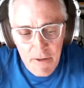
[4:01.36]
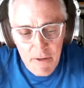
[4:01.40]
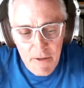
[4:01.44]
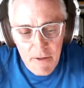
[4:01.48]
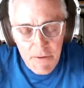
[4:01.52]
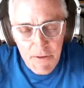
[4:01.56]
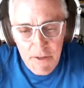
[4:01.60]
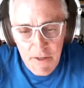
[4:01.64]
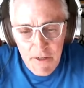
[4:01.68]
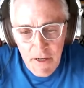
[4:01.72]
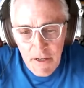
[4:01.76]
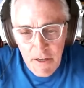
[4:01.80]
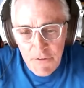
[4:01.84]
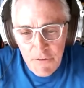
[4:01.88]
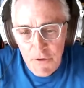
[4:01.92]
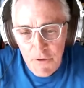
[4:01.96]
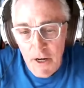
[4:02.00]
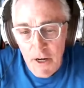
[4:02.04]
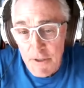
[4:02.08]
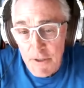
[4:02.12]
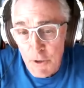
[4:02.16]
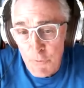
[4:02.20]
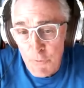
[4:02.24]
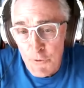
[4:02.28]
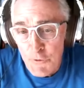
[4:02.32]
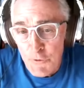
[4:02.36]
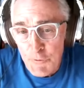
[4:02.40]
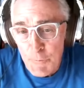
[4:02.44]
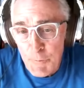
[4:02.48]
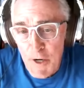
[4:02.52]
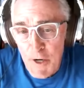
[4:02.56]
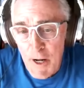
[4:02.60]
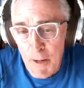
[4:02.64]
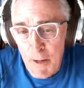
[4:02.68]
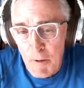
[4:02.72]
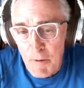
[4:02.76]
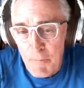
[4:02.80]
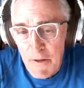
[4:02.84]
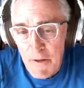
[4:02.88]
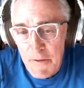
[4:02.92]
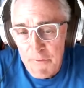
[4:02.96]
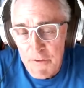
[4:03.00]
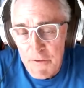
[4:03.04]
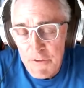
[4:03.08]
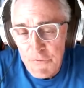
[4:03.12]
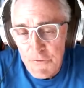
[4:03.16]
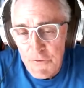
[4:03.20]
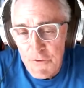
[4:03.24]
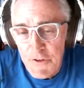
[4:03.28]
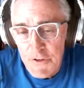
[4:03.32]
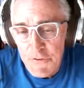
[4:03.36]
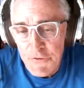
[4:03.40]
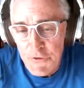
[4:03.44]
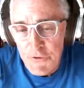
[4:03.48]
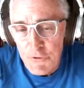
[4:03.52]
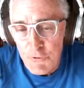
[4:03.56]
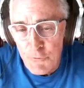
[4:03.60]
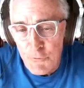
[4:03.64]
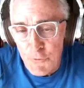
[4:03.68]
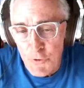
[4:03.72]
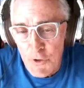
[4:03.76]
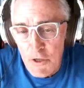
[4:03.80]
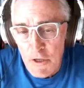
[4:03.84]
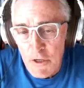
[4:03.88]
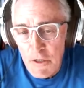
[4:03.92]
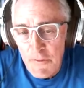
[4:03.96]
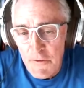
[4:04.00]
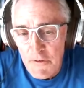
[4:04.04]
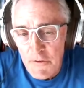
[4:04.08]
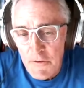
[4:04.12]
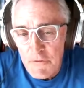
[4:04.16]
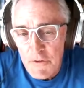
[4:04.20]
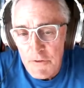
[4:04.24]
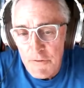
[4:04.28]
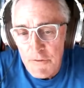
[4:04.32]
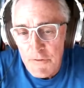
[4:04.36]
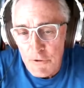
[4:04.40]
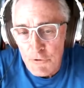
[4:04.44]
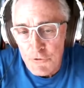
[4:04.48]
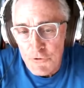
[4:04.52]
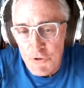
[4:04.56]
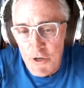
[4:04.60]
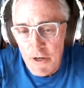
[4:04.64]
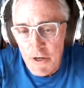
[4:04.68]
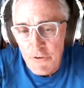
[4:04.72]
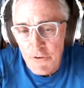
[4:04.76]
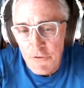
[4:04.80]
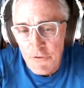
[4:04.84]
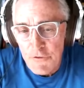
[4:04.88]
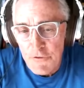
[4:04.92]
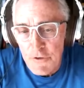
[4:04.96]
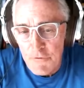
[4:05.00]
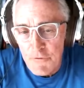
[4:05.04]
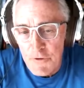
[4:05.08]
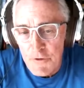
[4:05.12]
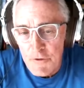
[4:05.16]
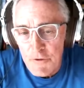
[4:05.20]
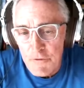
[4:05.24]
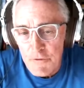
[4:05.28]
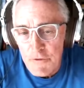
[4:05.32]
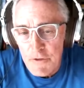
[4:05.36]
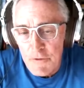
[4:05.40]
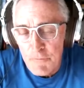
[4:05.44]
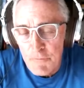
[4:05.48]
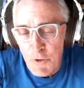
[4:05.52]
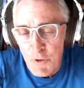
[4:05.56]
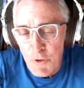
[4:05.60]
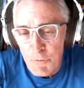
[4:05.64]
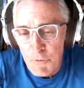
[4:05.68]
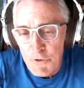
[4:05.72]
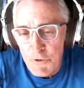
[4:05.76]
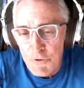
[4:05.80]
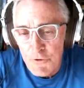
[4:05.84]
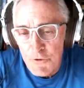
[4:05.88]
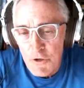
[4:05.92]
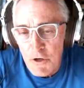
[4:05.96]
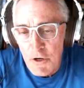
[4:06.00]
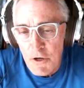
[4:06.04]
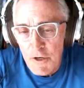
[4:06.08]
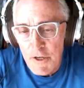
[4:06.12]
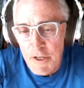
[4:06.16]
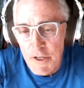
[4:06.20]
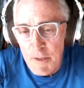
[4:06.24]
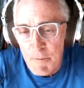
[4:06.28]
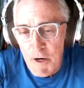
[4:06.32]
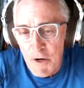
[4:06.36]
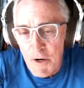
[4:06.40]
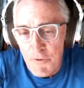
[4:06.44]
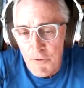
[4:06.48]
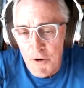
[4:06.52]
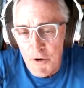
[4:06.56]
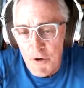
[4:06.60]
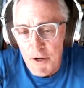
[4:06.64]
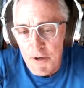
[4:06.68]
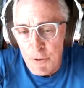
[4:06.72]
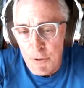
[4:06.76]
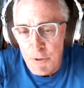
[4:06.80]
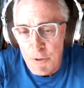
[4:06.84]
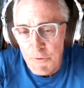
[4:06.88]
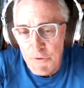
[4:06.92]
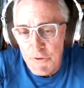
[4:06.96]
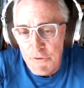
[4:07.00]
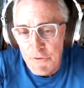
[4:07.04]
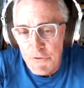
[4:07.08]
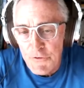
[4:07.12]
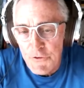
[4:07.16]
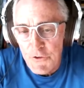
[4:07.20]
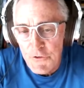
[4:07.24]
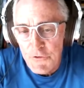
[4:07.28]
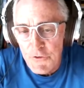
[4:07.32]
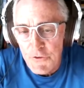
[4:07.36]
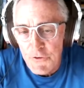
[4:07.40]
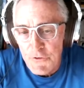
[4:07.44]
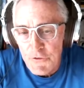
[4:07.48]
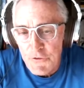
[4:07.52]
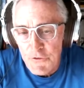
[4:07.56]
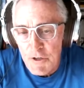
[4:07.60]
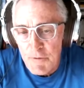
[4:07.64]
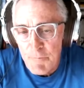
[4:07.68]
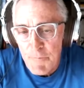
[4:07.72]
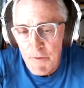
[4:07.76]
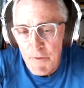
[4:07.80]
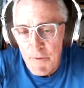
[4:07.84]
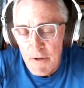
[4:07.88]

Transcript: and I, I know there's a problem. And this this is really the the crux of the of what we're talking about right here with consistency.